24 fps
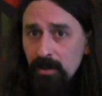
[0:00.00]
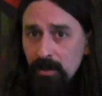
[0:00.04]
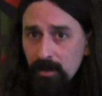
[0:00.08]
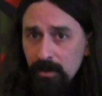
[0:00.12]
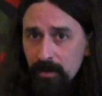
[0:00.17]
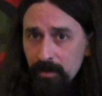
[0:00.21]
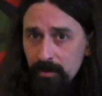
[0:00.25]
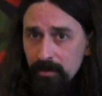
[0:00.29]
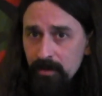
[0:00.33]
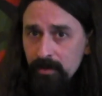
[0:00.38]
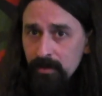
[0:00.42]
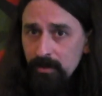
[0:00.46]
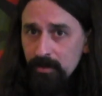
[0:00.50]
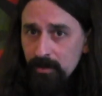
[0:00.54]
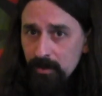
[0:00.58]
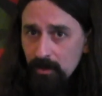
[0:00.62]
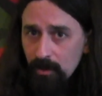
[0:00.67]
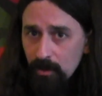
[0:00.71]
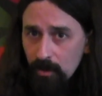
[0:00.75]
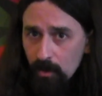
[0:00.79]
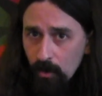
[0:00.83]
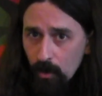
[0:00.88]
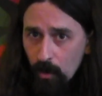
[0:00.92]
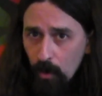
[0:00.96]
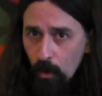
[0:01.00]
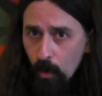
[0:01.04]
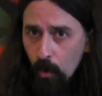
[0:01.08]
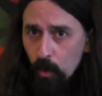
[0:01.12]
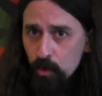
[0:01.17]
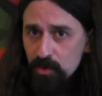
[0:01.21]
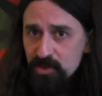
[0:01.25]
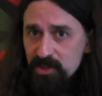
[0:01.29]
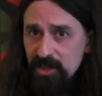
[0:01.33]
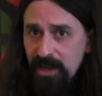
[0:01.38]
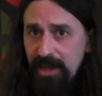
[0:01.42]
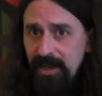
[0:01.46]

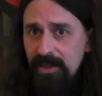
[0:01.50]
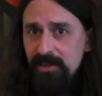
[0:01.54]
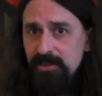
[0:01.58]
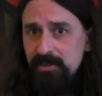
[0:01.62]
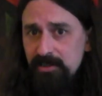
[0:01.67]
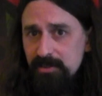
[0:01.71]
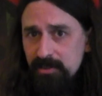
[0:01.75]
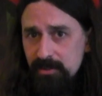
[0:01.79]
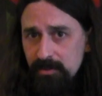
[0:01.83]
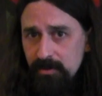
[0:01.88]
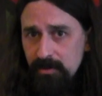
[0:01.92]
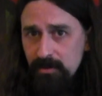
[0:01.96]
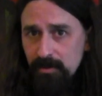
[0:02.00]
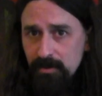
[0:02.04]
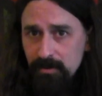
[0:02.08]
all 6.